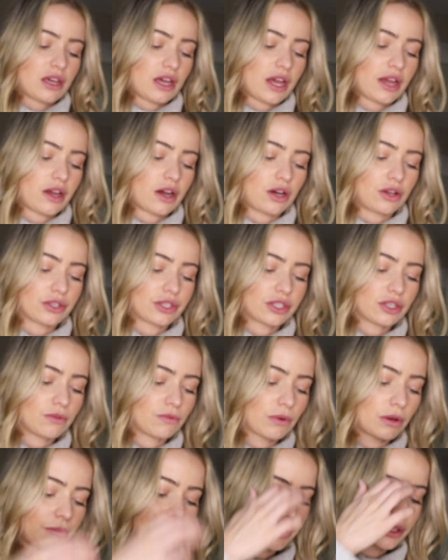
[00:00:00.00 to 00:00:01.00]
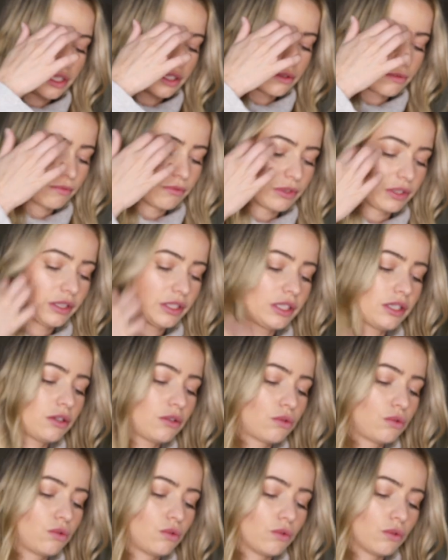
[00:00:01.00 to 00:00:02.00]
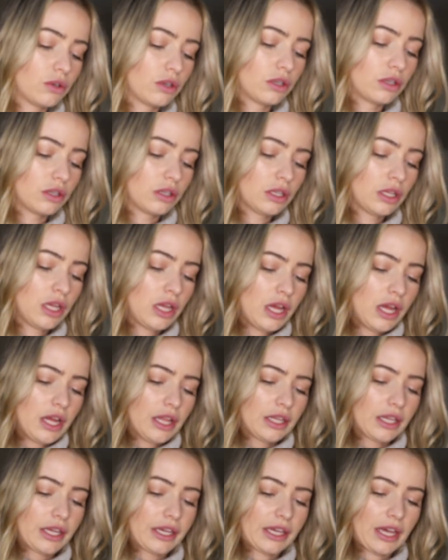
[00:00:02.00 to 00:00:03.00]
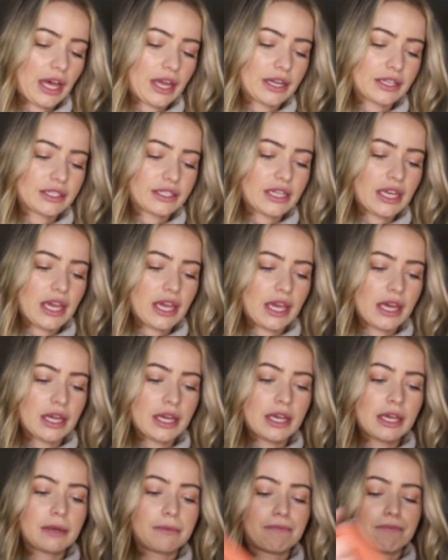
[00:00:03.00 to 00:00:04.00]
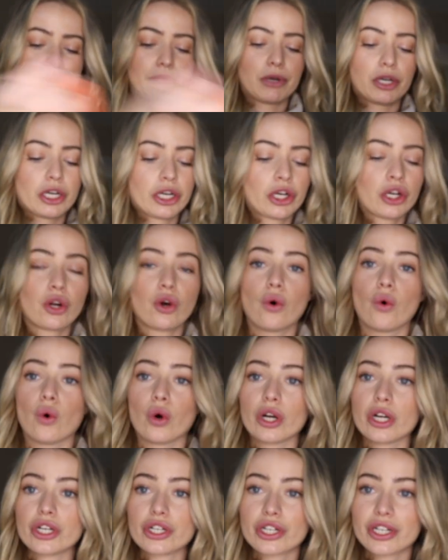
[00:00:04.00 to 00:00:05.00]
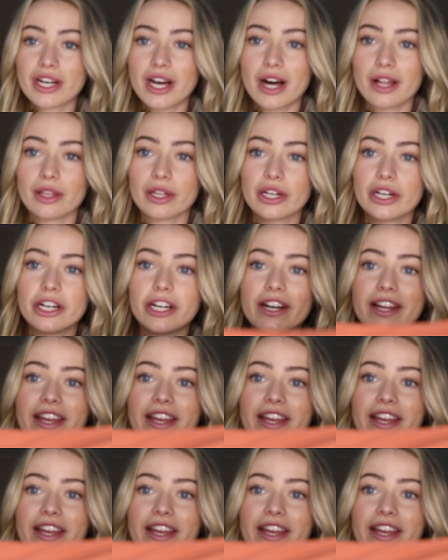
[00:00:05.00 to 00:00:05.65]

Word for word: I also went with this really cool like kind of tan burnt orange color